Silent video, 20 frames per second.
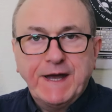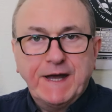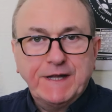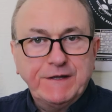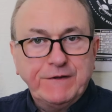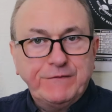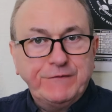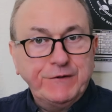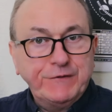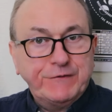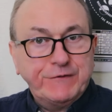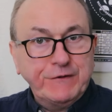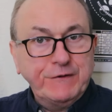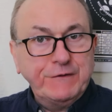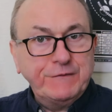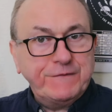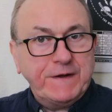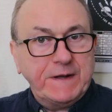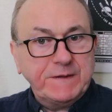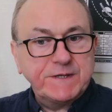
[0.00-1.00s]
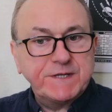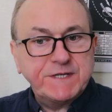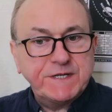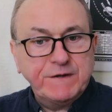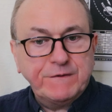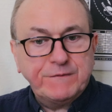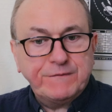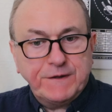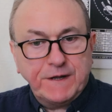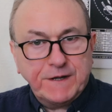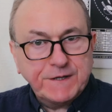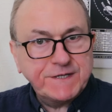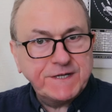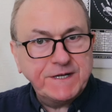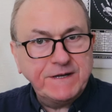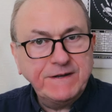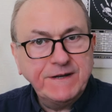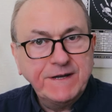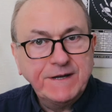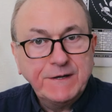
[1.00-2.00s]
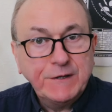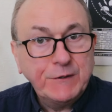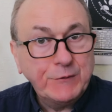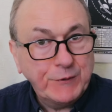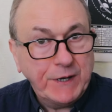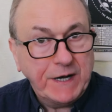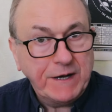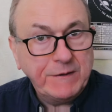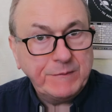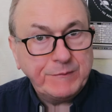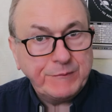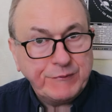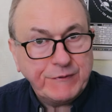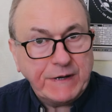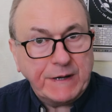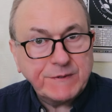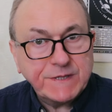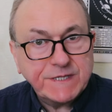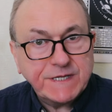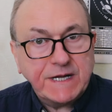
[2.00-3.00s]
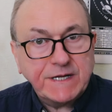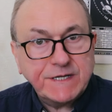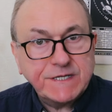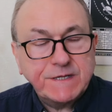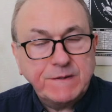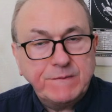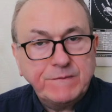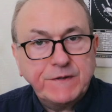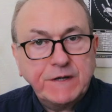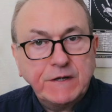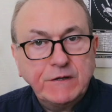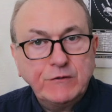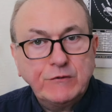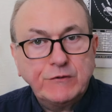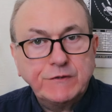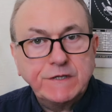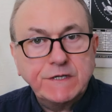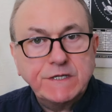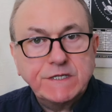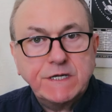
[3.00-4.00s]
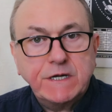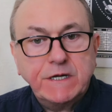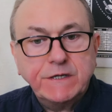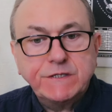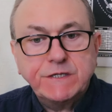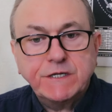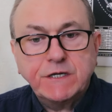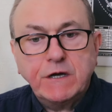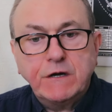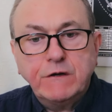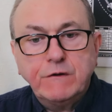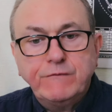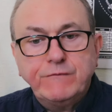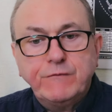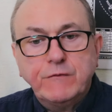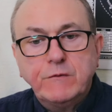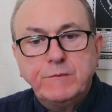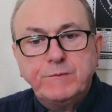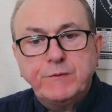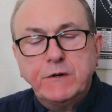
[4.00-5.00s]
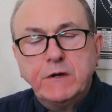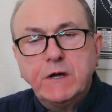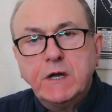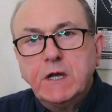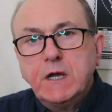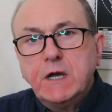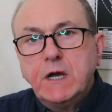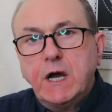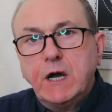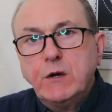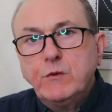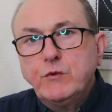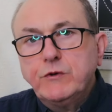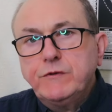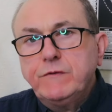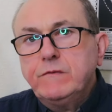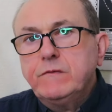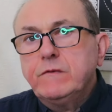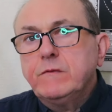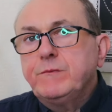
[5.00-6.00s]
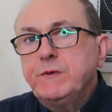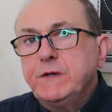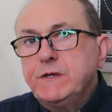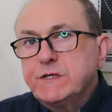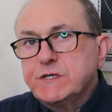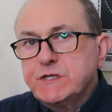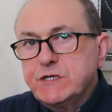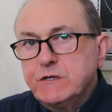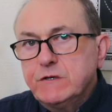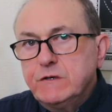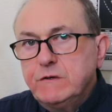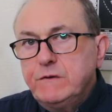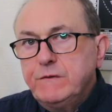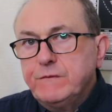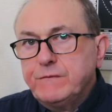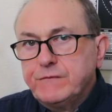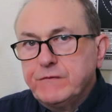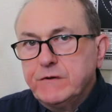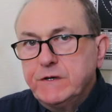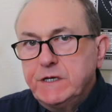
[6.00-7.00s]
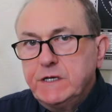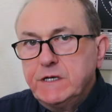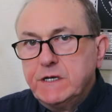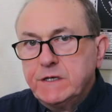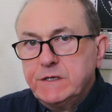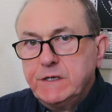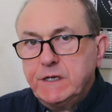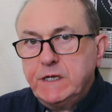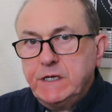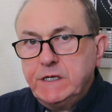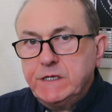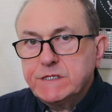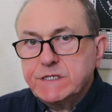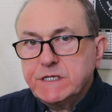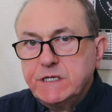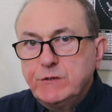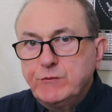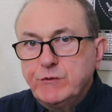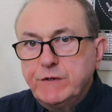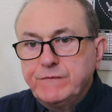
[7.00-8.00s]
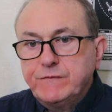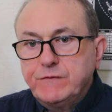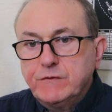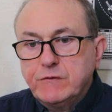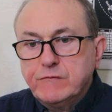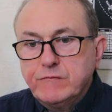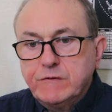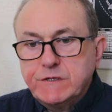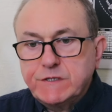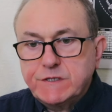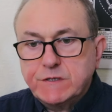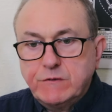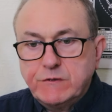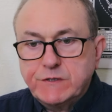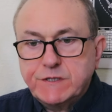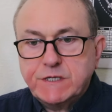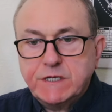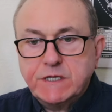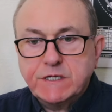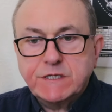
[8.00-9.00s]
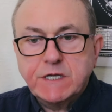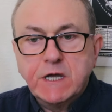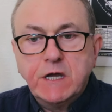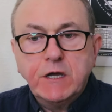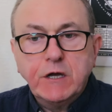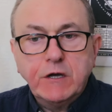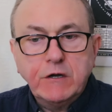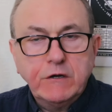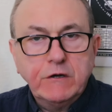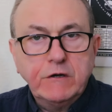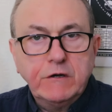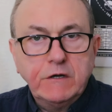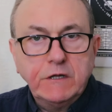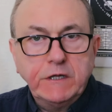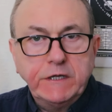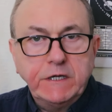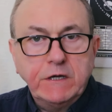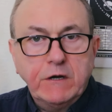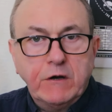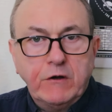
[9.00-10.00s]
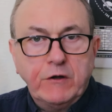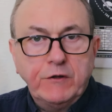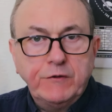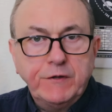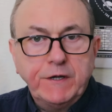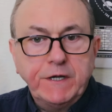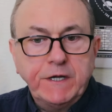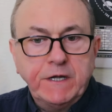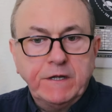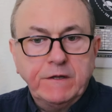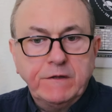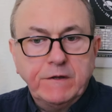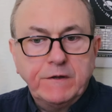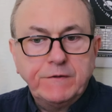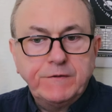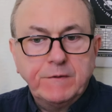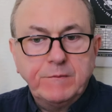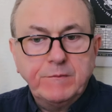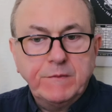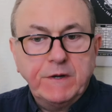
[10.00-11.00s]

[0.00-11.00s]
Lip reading: And if you do fancy a flutter, well, perhaps that's something you'll decide to go for. But I wouldn't be too free and easy with your resources early on in the